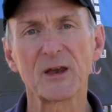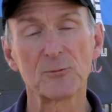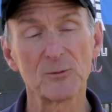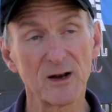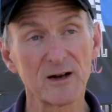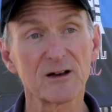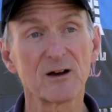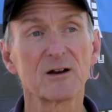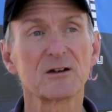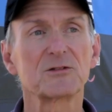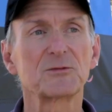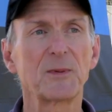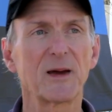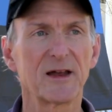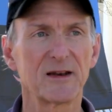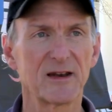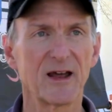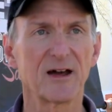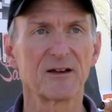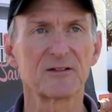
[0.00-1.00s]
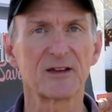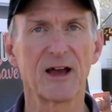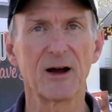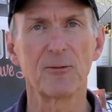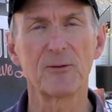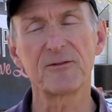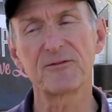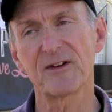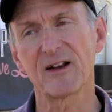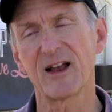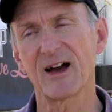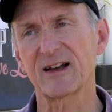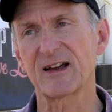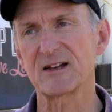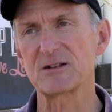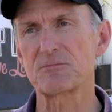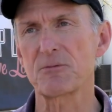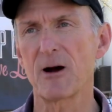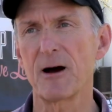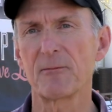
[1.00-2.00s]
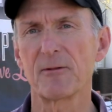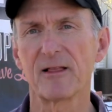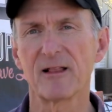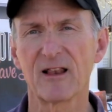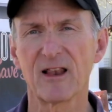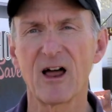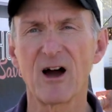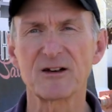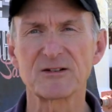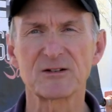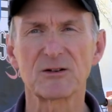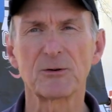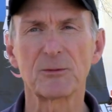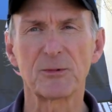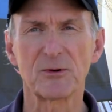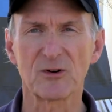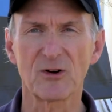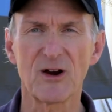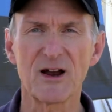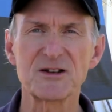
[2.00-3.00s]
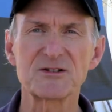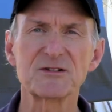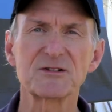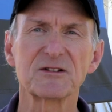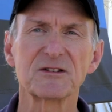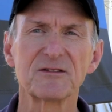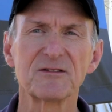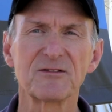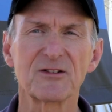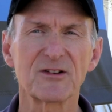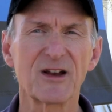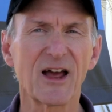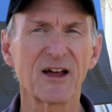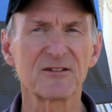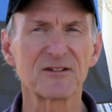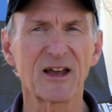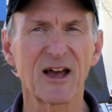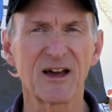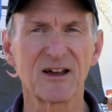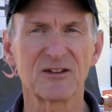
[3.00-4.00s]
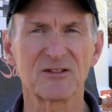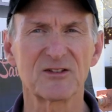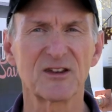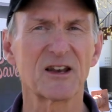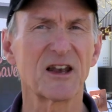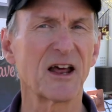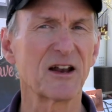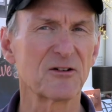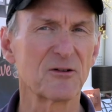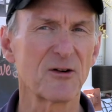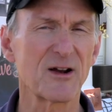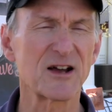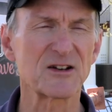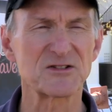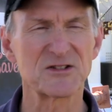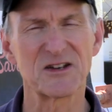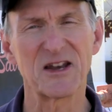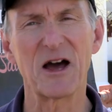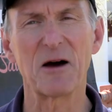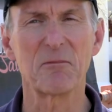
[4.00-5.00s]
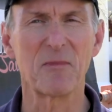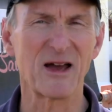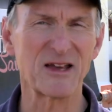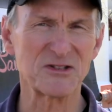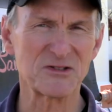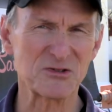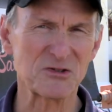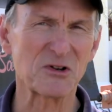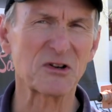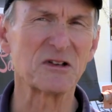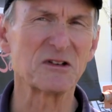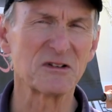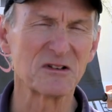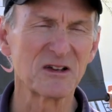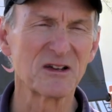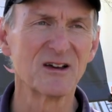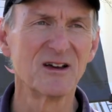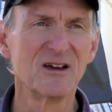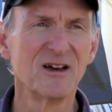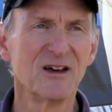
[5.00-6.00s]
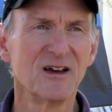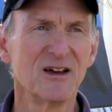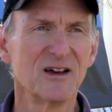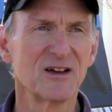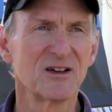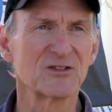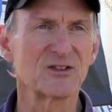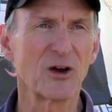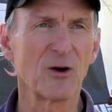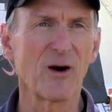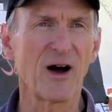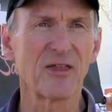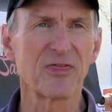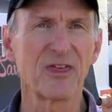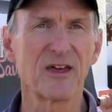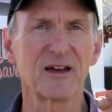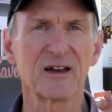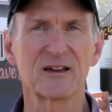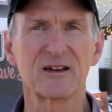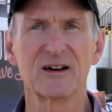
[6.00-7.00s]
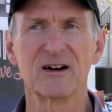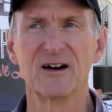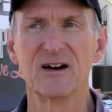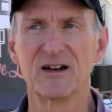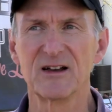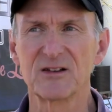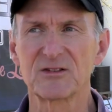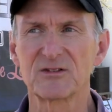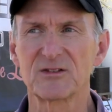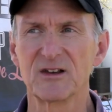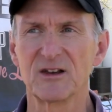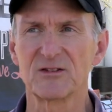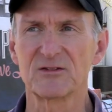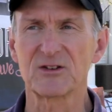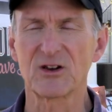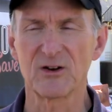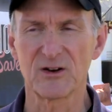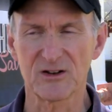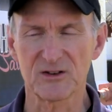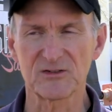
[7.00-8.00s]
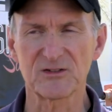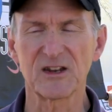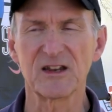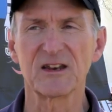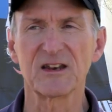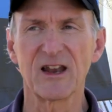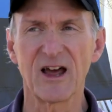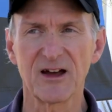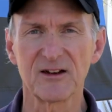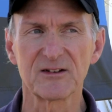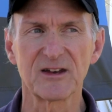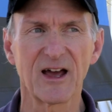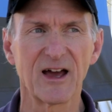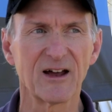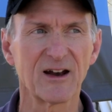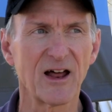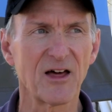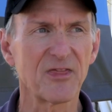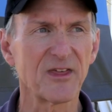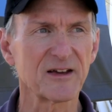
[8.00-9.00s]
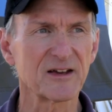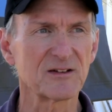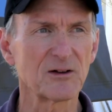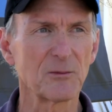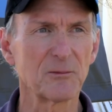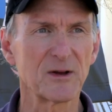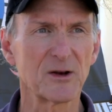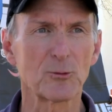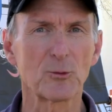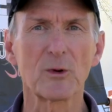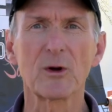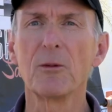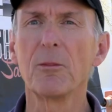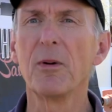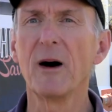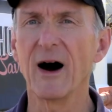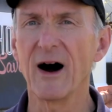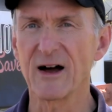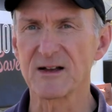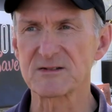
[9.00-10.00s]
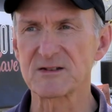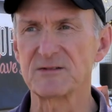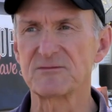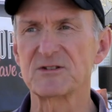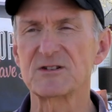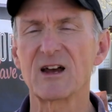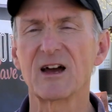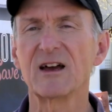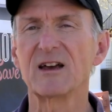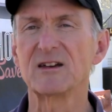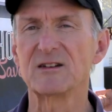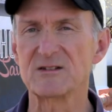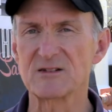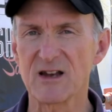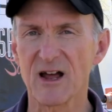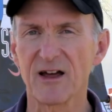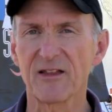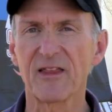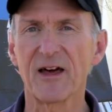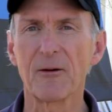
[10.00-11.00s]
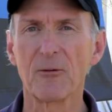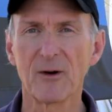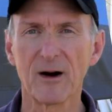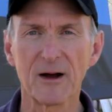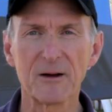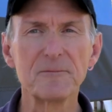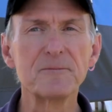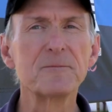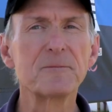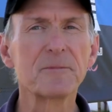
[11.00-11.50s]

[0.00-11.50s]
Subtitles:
Really going to expand downtown. We feel like that's probably the logical progression for downtown, is in that direction down Main Street. So I think it's going to extend downtown. I think it'll be a real positive change down that way.